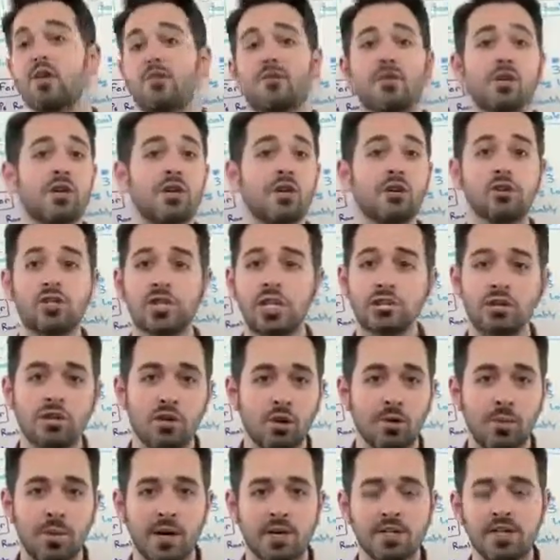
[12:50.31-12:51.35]
For years,
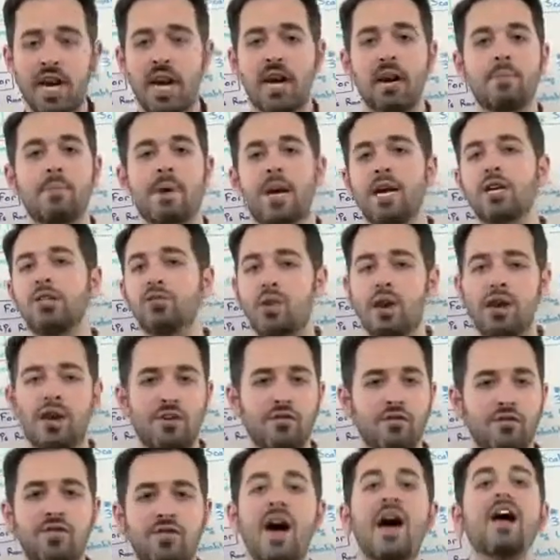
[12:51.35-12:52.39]
SEOmoz had a
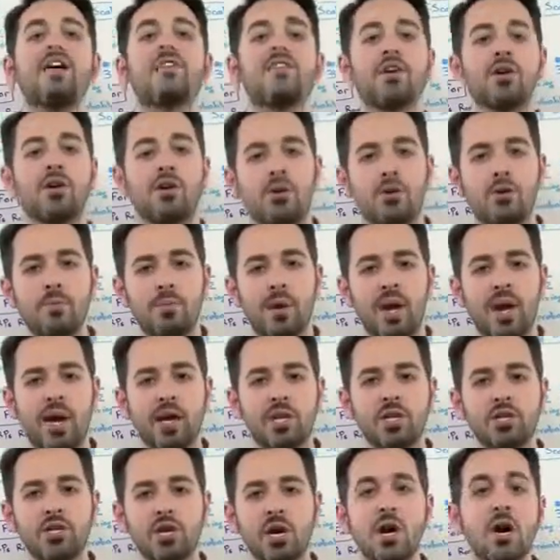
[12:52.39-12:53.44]
PageRank of 5 on our
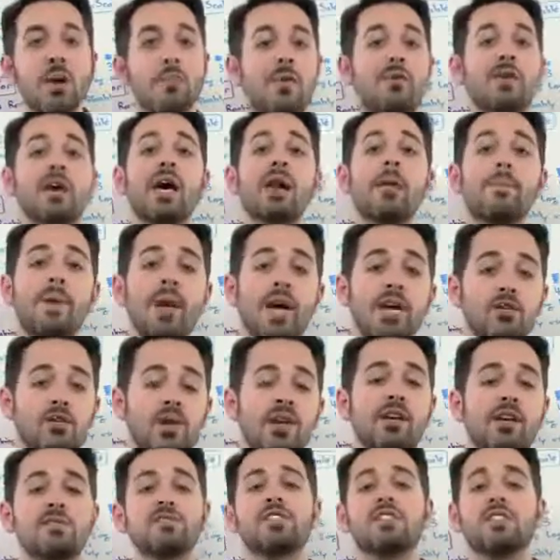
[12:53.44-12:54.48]
homepage, but we had a
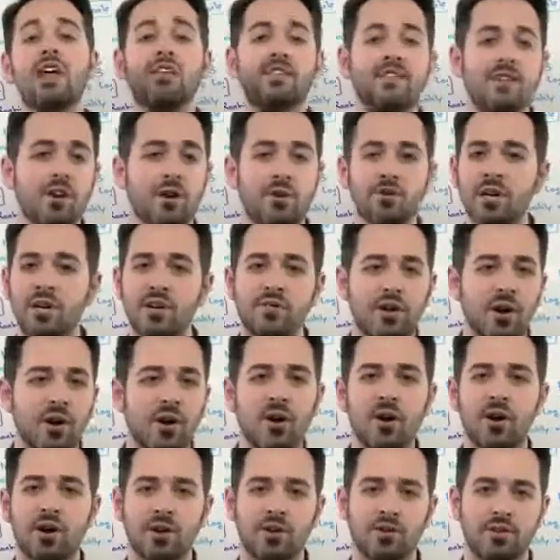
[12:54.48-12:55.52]
PageRank of 7 on one of
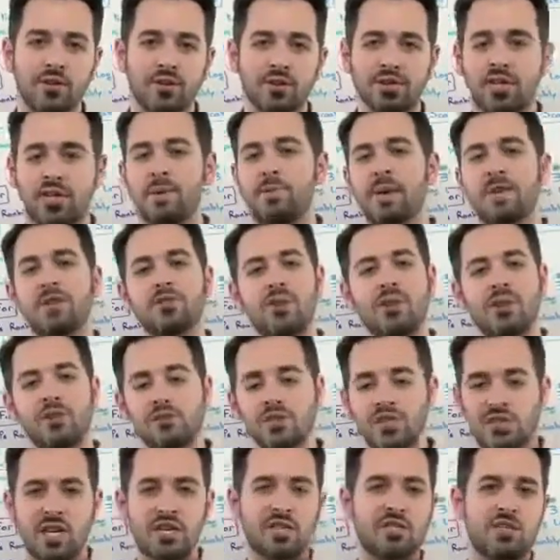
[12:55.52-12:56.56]
our articles and a PageRank
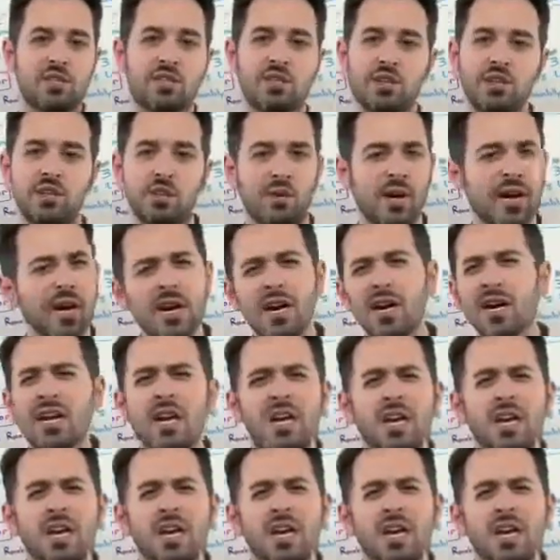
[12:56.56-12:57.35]
of 6 on another one.